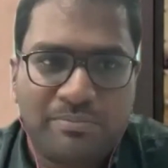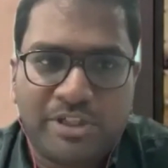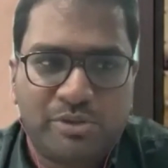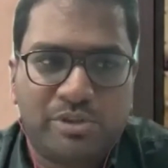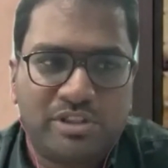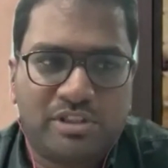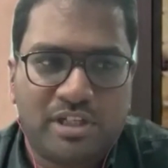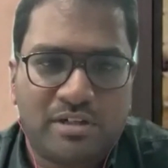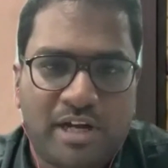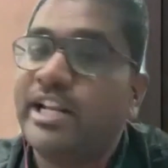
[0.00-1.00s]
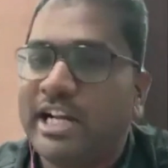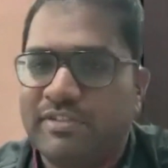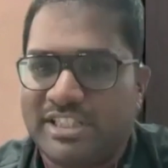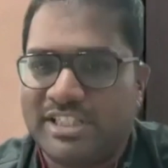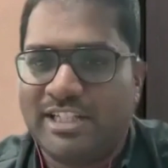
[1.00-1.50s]
which was
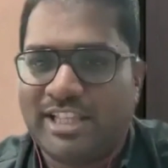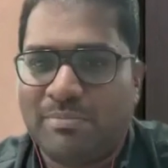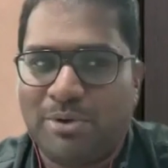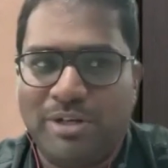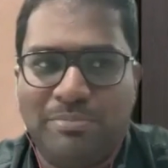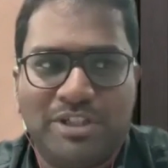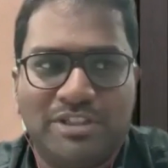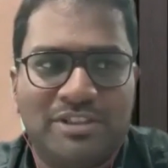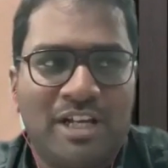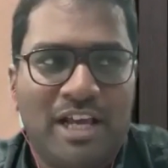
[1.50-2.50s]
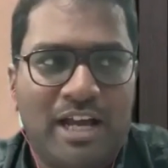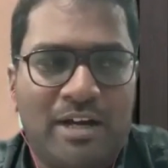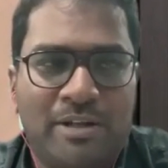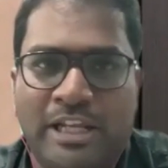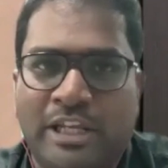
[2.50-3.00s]
unconventional at that point because
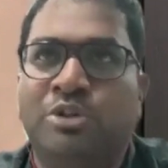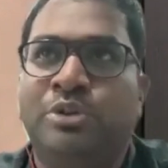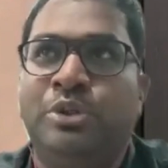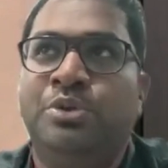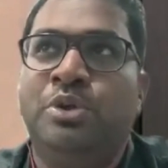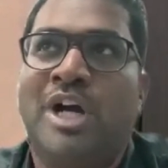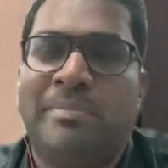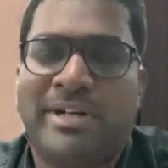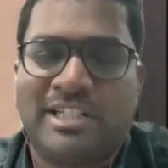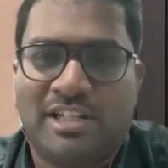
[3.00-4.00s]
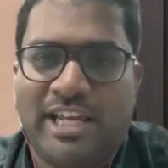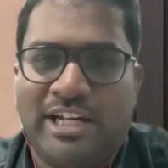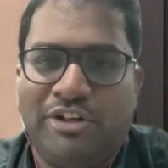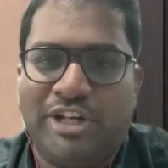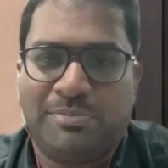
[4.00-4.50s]
like you look up at a
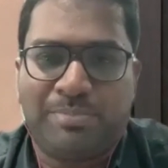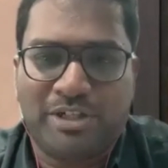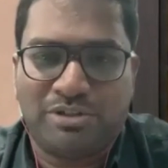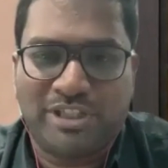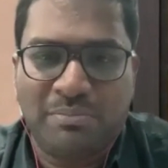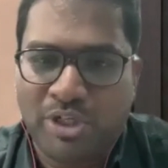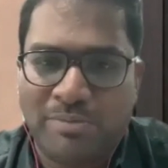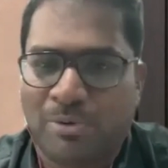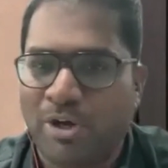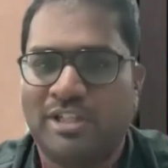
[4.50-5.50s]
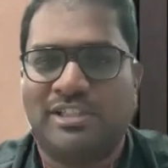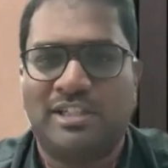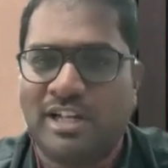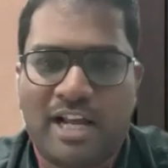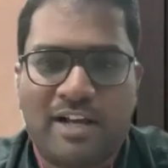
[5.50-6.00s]
slide and you expect to see bullet points
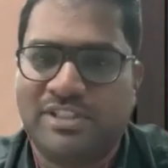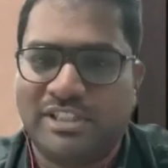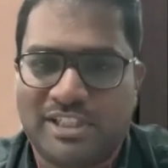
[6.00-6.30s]
and graphs and